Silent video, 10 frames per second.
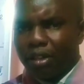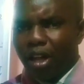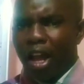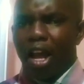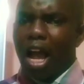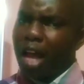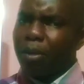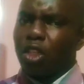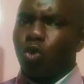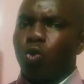
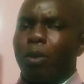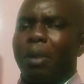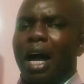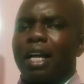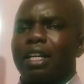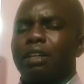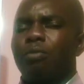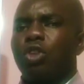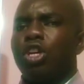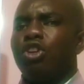Through the park.
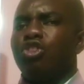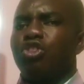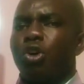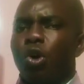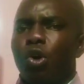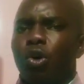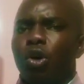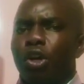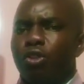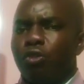
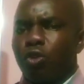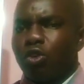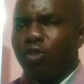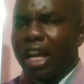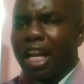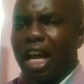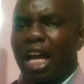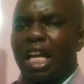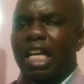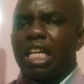So the fruit vendor